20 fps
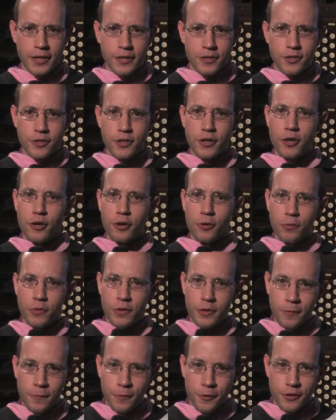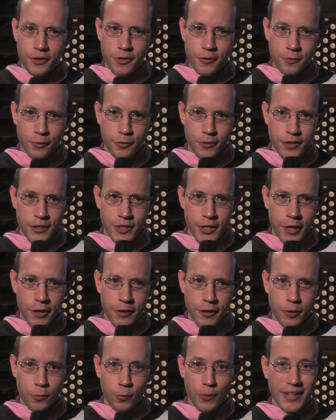So the first is the Trinitarian.